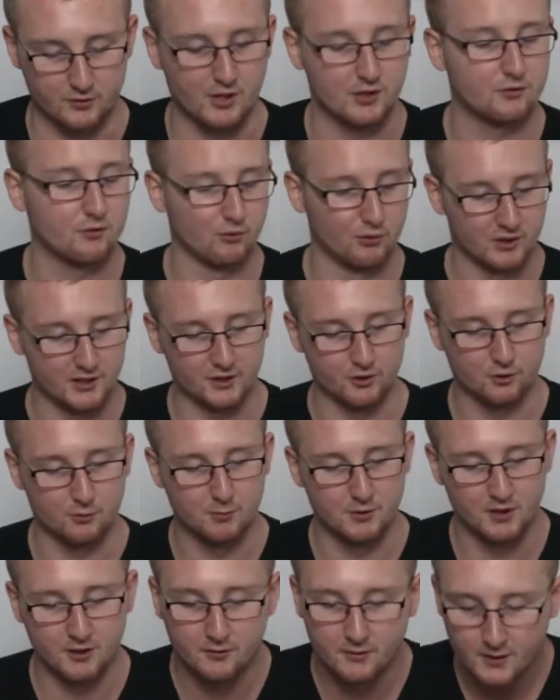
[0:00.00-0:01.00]
not too little,
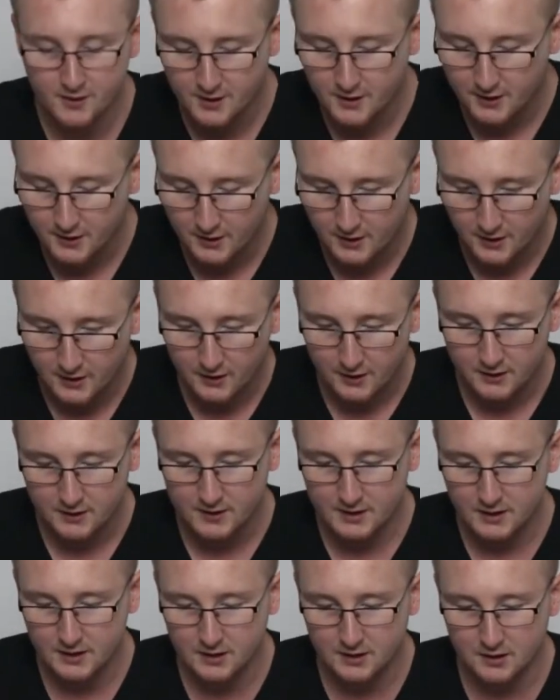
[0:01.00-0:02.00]
but
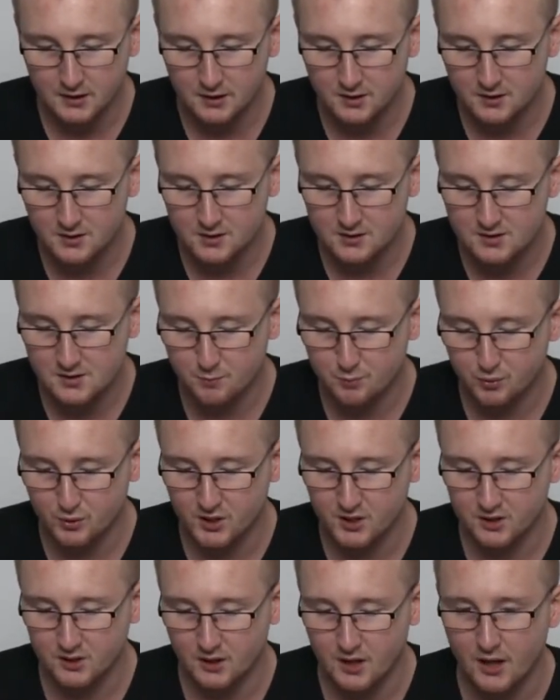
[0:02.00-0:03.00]
it's a
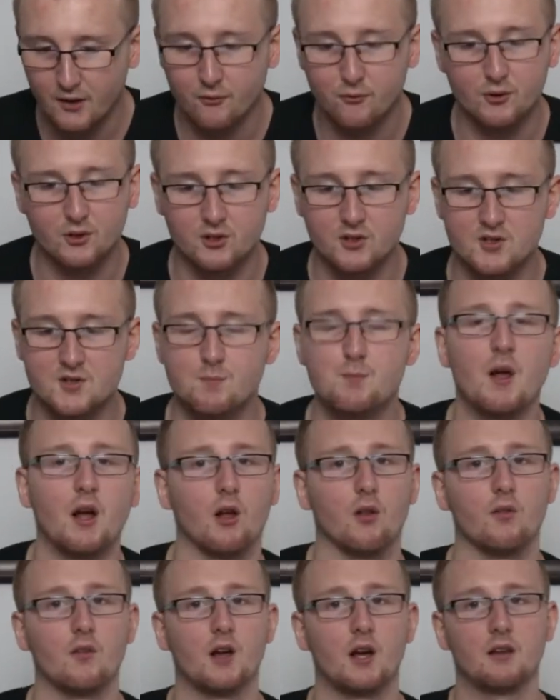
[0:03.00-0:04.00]
pretty effortless
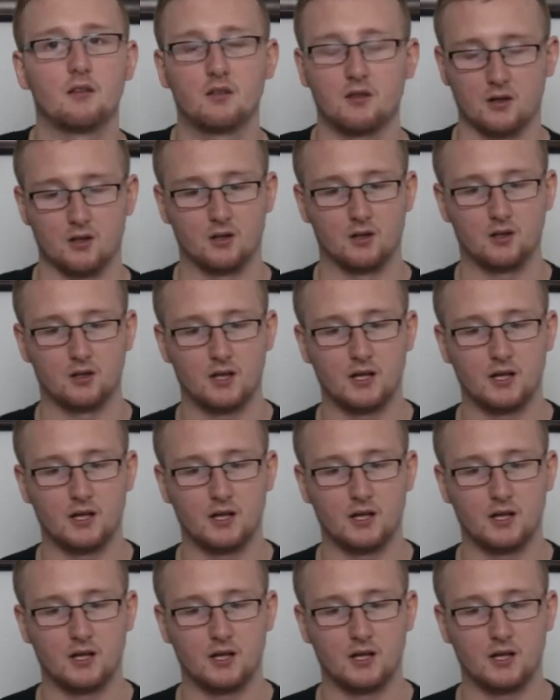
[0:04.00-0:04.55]
belt, I think.